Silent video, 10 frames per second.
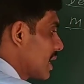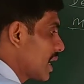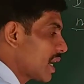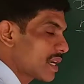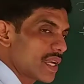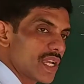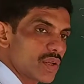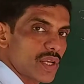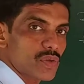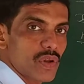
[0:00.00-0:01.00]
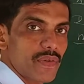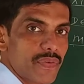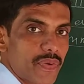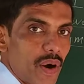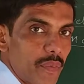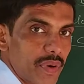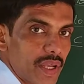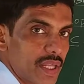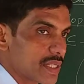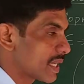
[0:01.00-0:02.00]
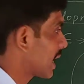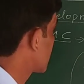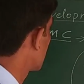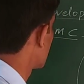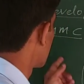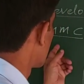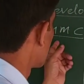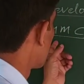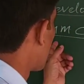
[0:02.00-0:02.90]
8 nucleus will be formed inside by